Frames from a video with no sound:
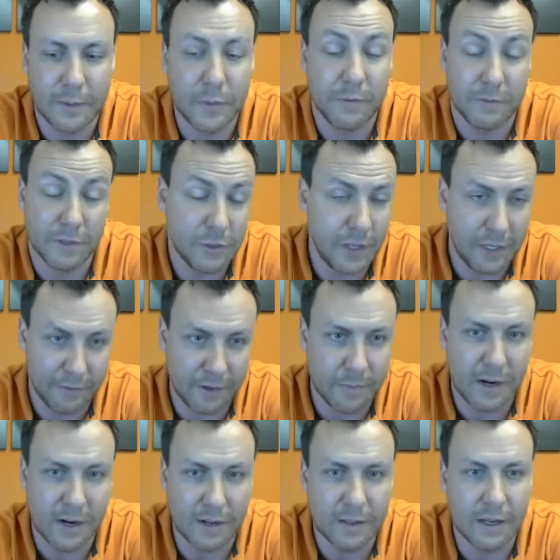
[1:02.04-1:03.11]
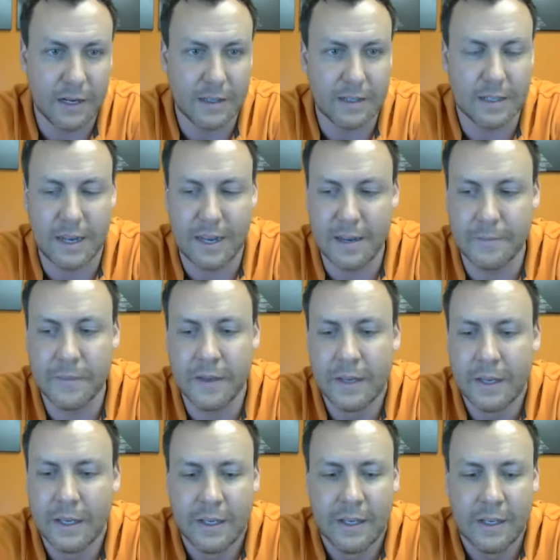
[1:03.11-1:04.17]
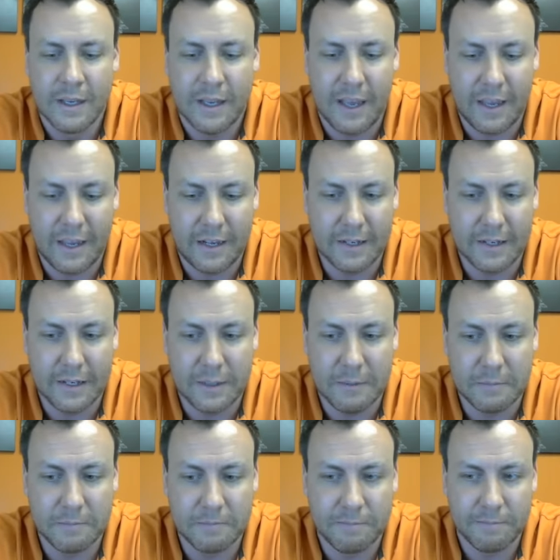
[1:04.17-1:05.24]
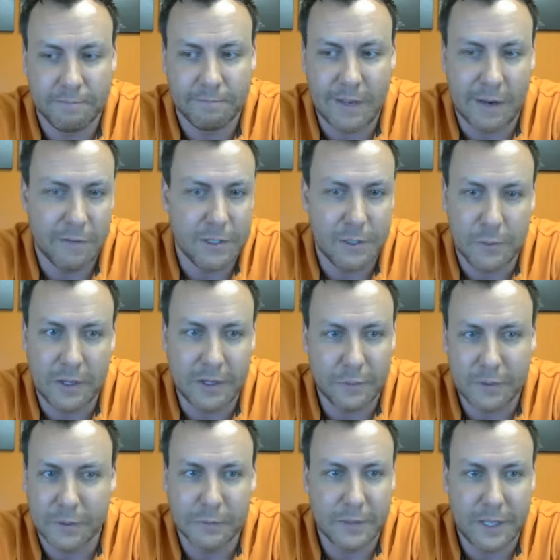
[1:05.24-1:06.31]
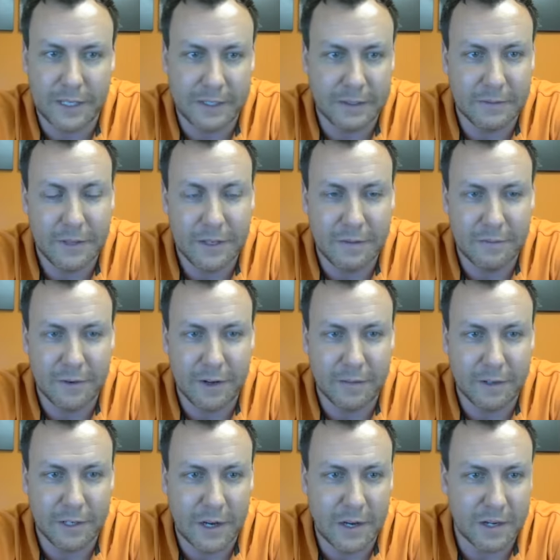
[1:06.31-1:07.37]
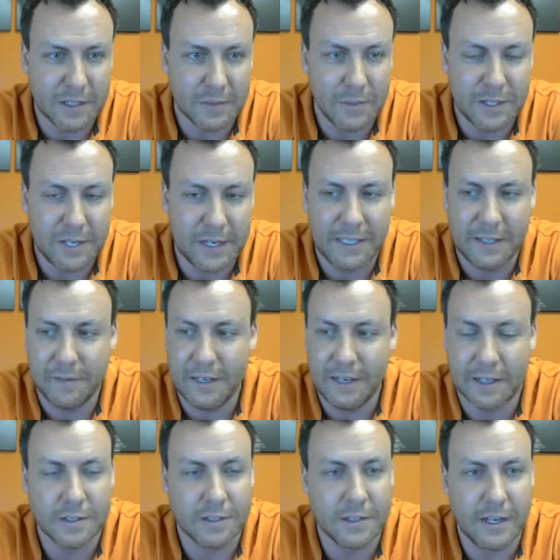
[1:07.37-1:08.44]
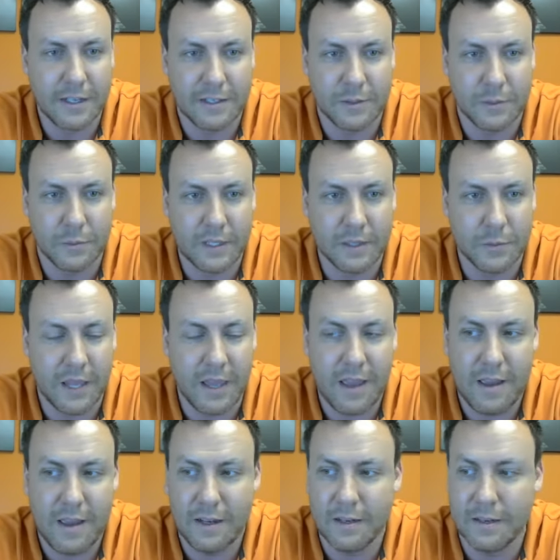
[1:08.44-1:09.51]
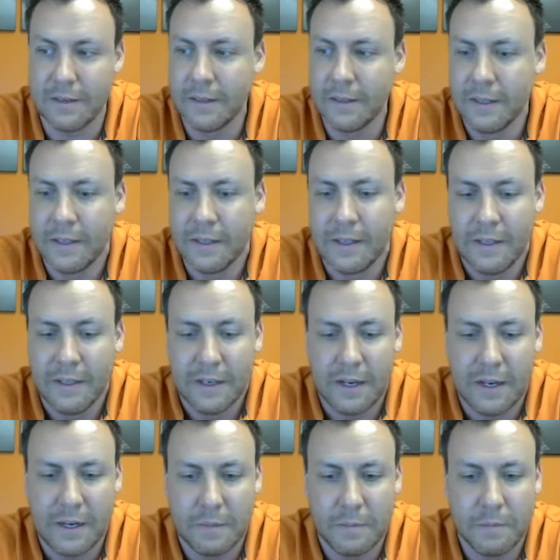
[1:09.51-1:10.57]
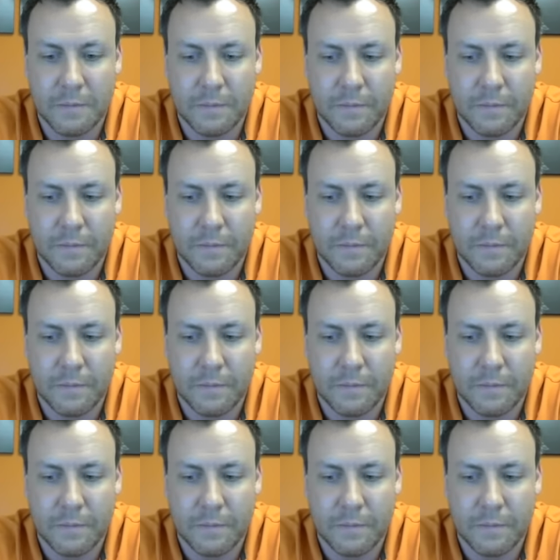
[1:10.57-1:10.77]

wife was training for a marathon at the time, and obviously we would like to involve our dog in as much activity and exercise as we can. And um,